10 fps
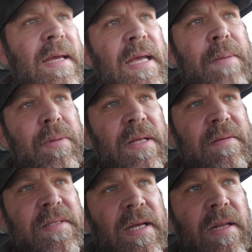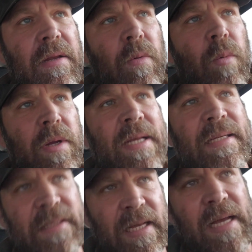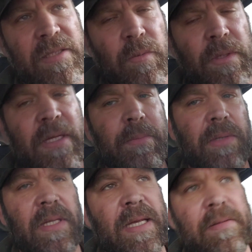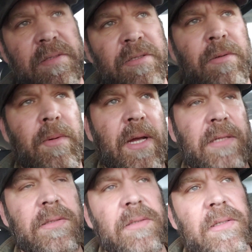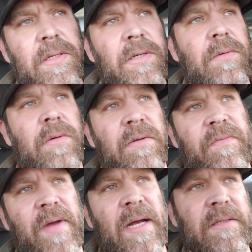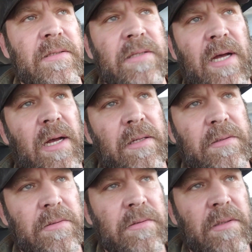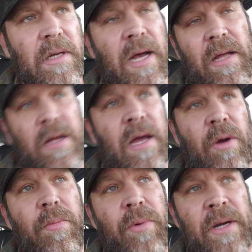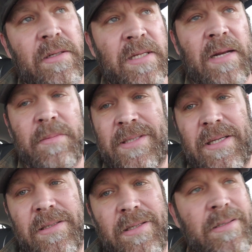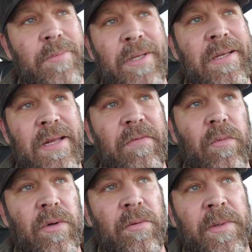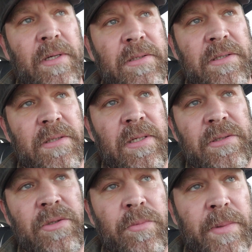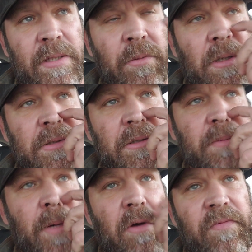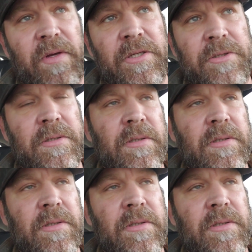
he believes that what he says and what he believes is correct, when in fact it's not. I hope Brandon Tatum sees this, but he never will, because he's too big to watch the small fish.